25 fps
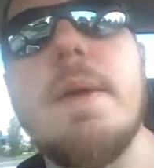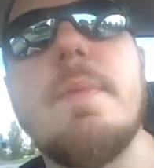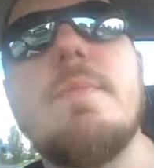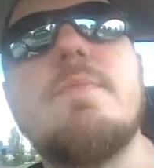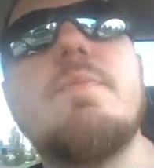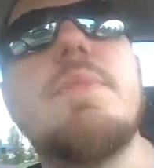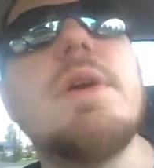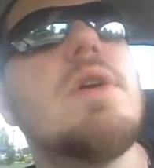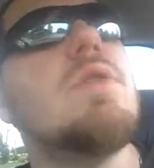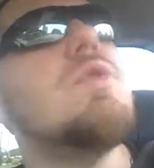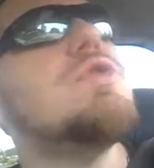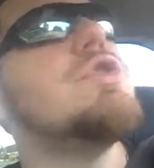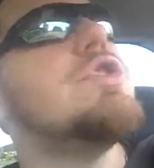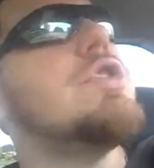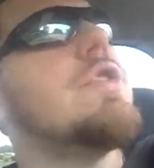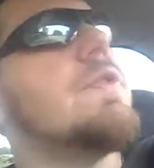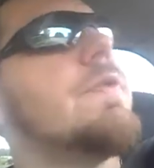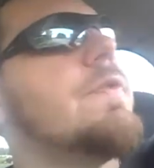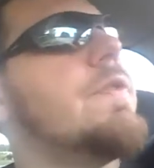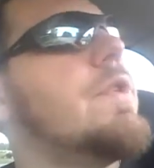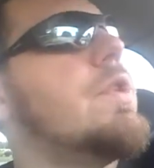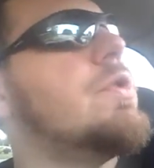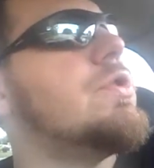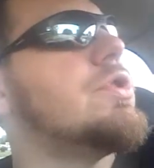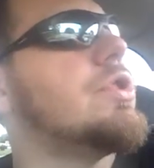to build your
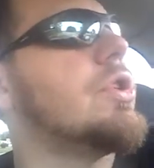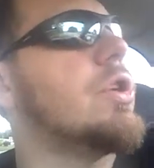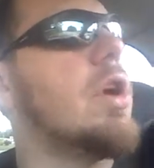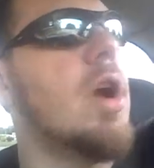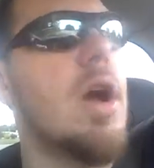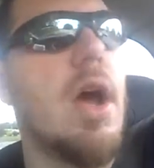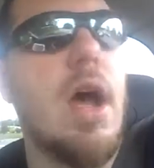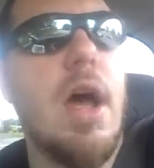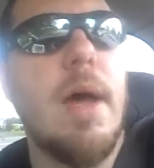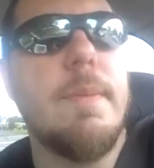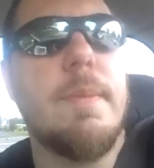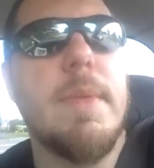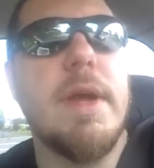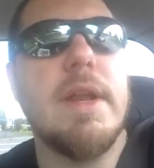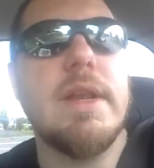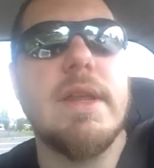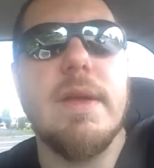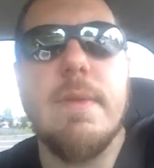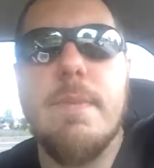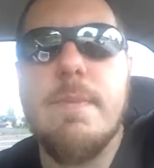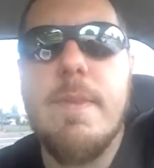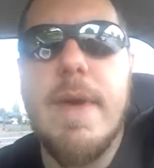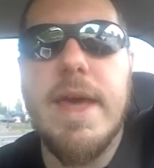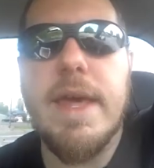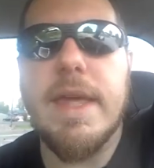future up and
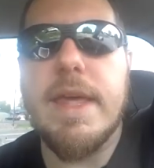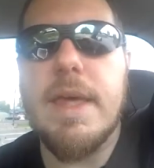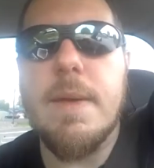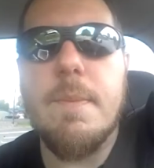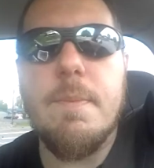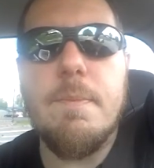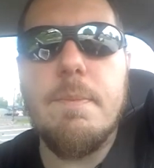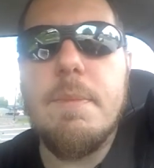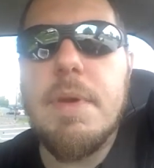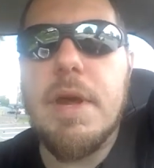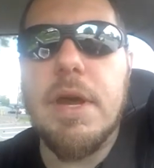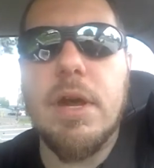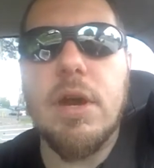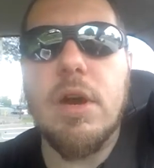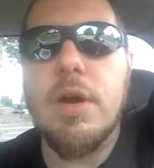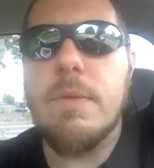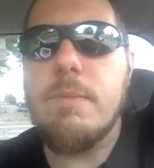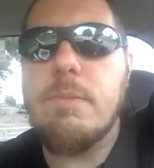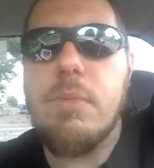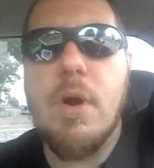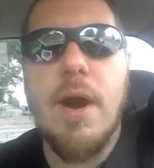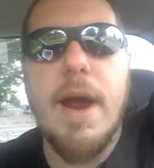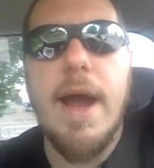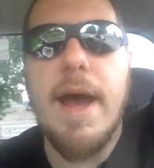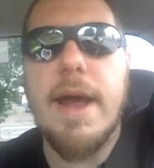to make it bigger,
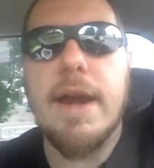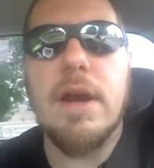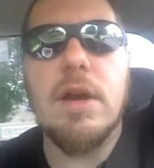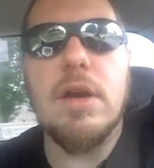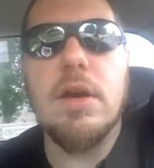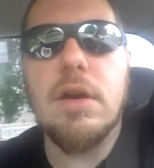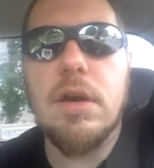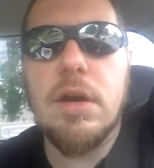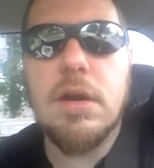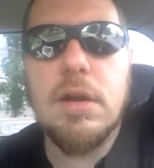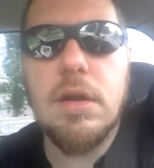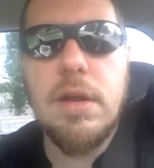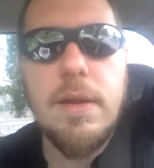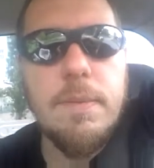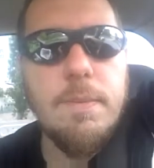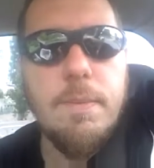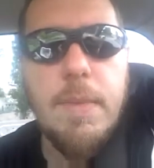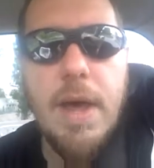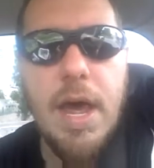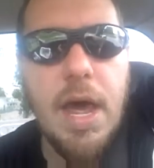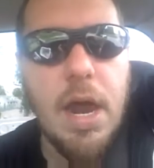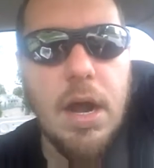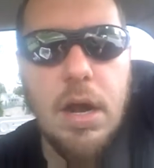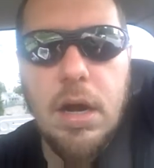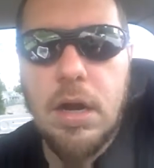brighter, and
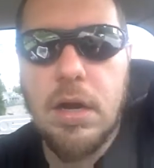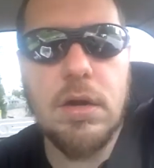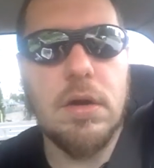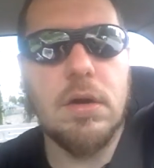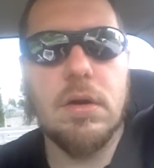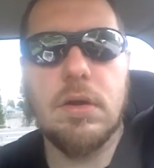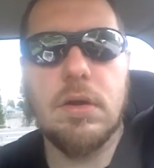better.